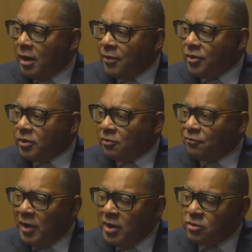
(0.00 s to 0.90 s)
I think to
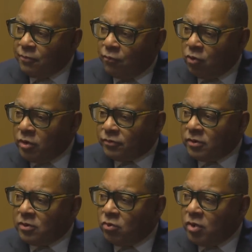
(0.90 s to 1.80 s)
find your voice
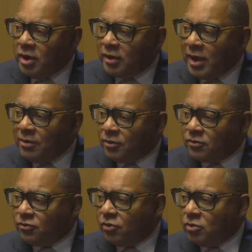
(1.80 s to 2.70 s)
or your way in life
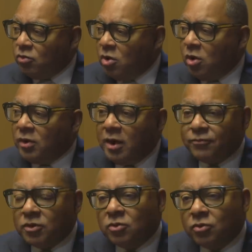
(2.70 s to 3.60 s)
is a journey we all
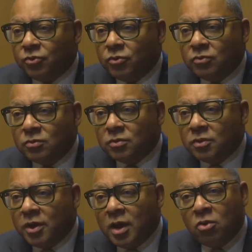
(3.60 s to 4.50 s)
have to go through
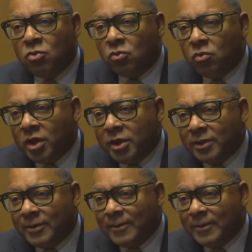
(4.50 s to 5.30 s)
in our own way